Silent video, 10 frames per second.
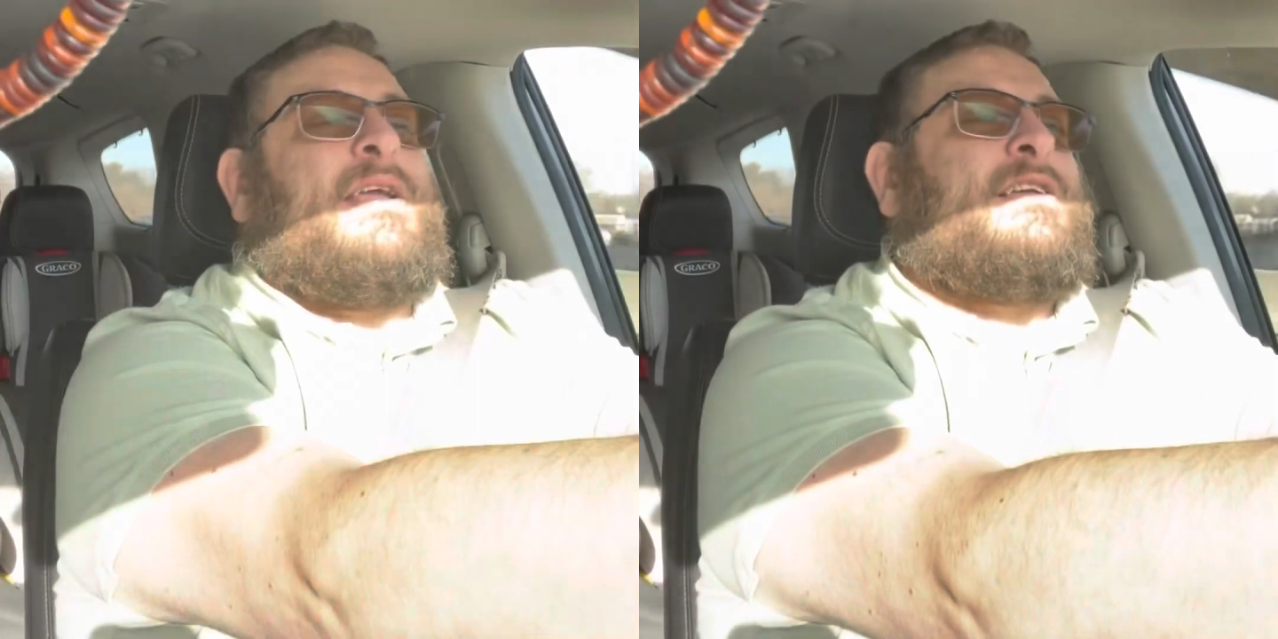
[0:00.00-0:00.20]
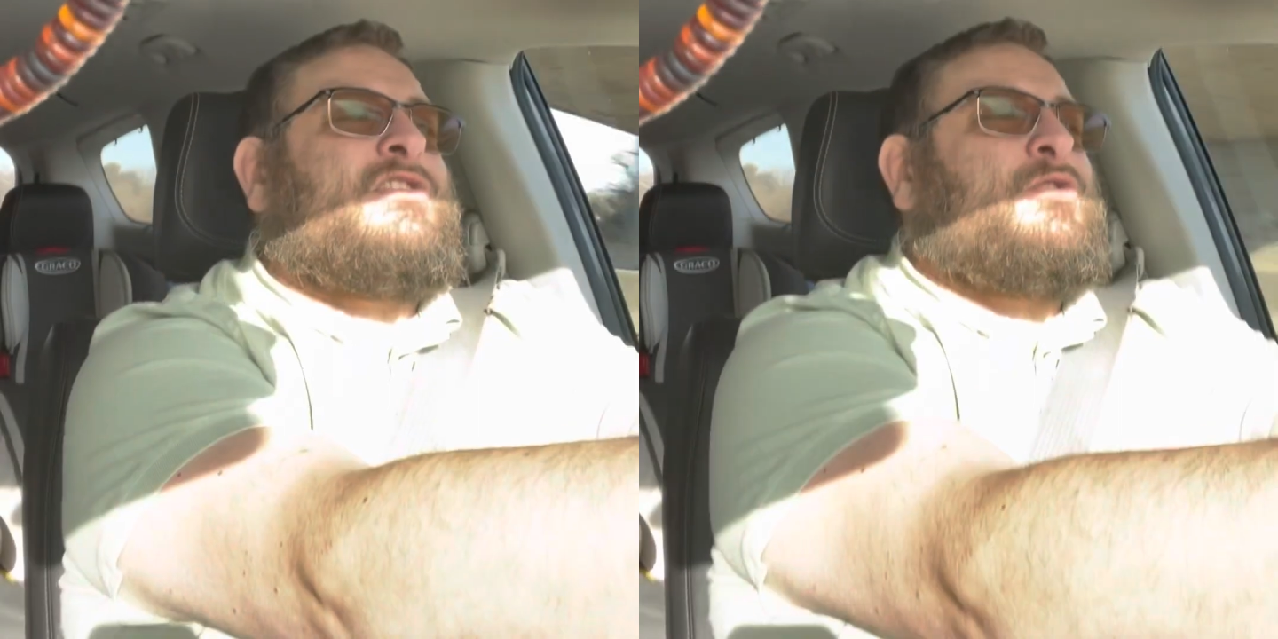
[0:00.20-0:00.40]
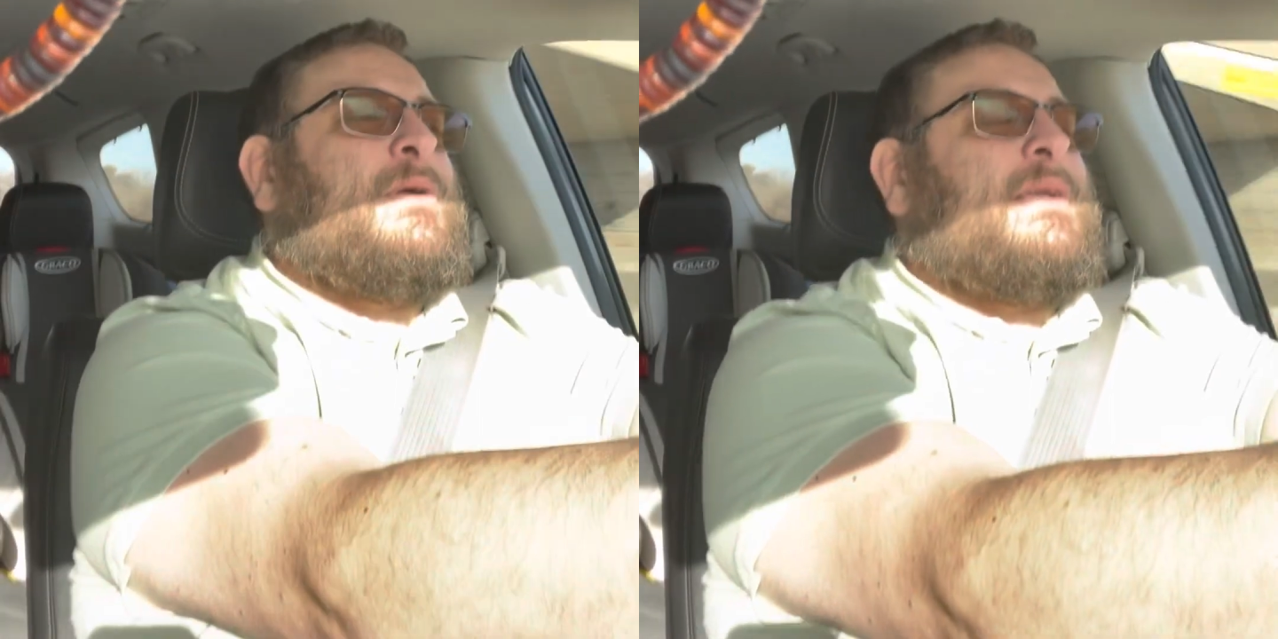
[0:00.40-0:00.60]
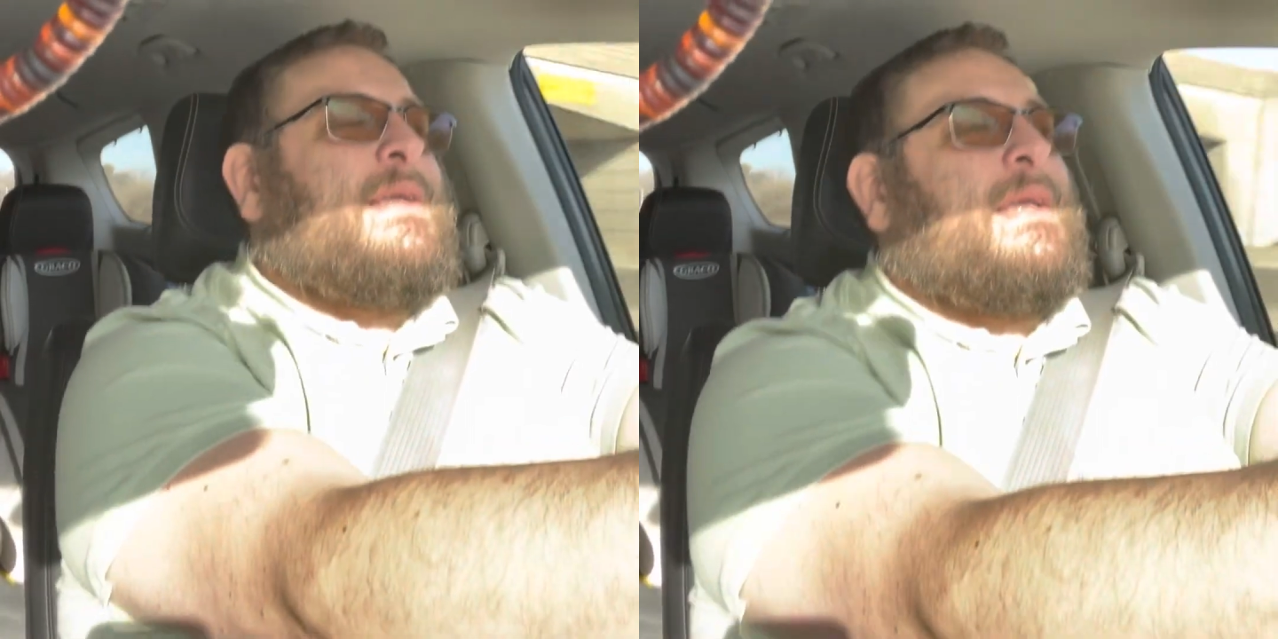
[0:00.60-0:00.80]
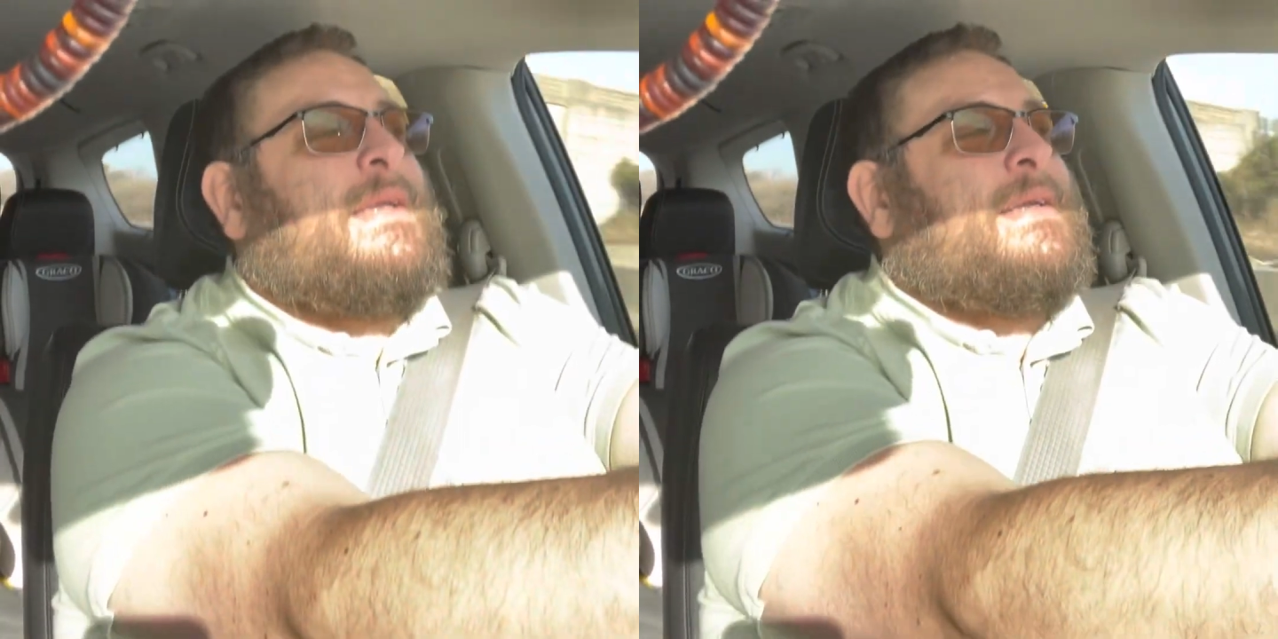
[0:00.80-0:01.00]
history
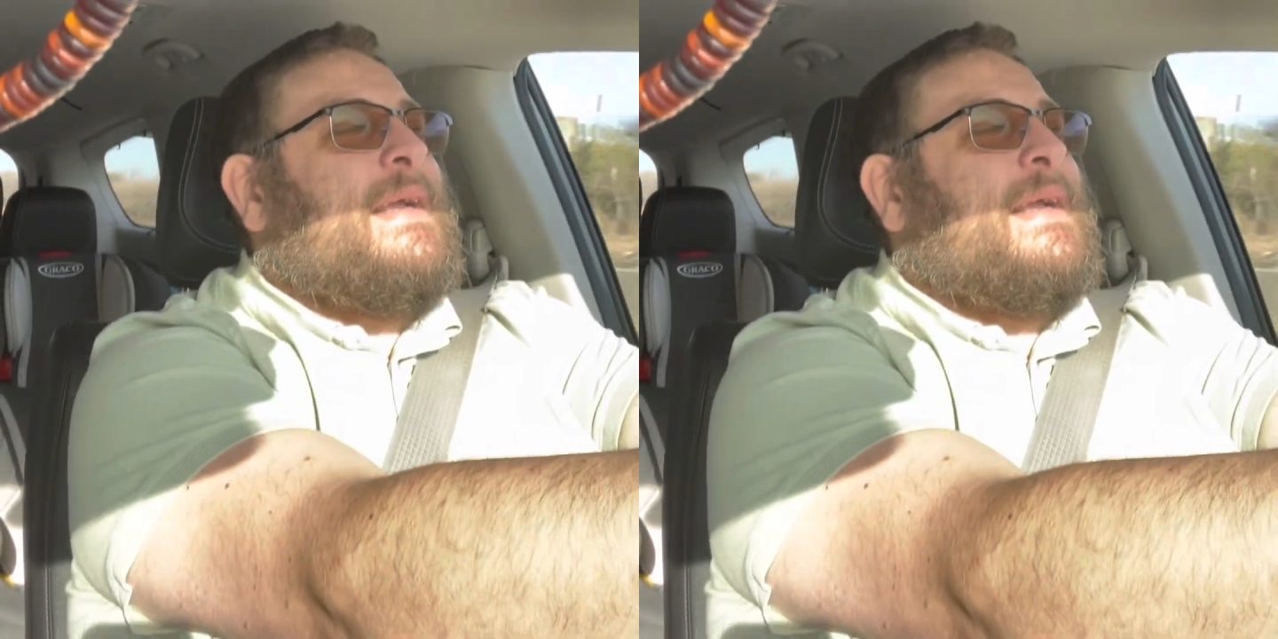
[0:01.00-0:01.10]
in